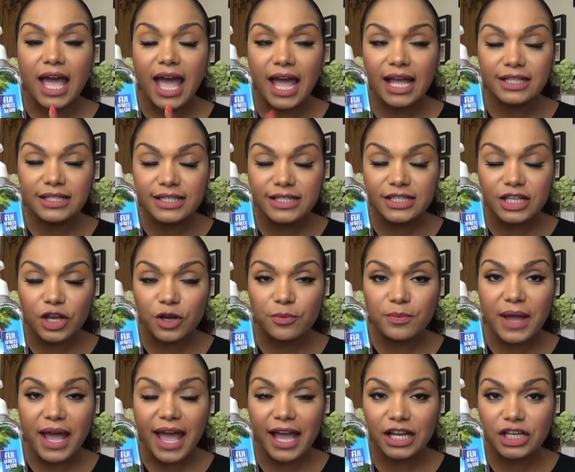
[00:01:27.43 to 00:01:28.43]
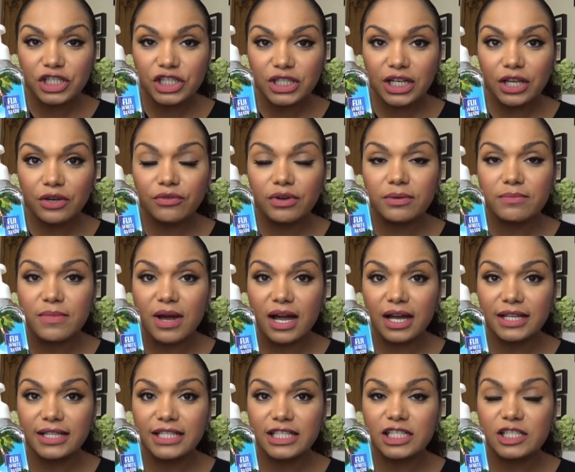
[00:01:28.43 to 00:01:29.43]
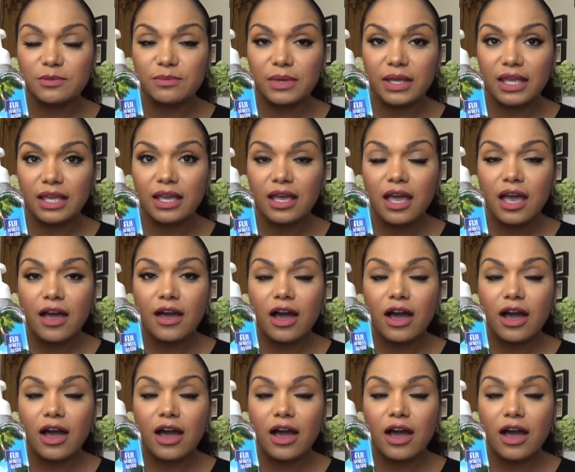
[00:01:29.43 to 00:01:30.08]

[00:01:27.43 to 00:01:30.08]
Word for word: hand soap actually reminds me